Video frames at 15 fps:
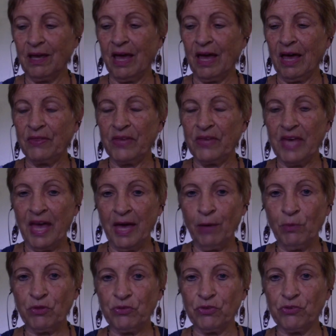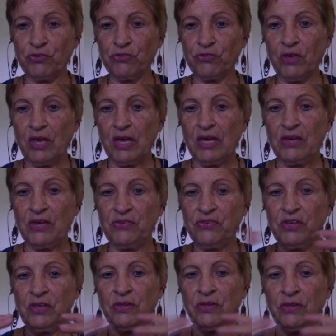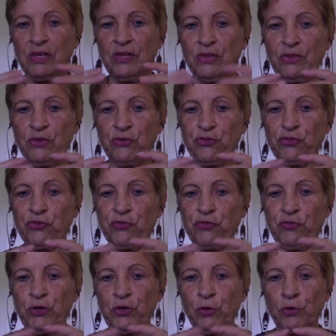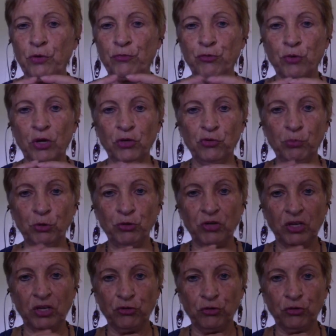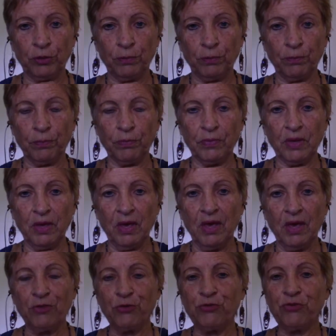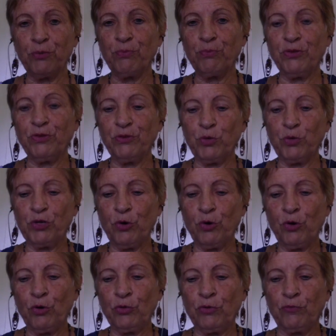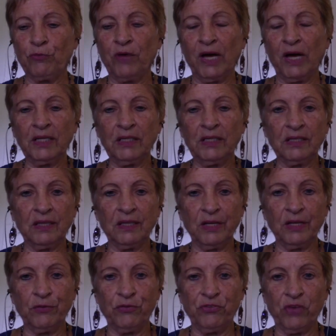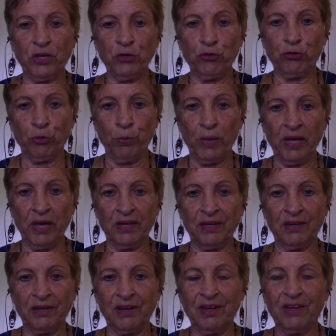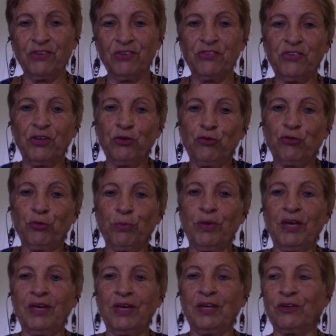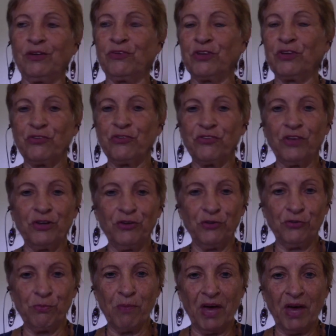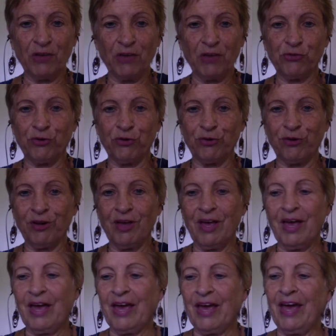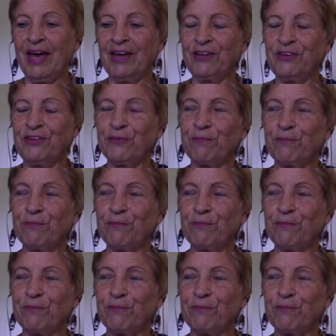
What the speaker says: and the amethyst is in the sphere of transmutation. There's something that we call the violet light of Saint Germain. Saint Germain is an ascended master, and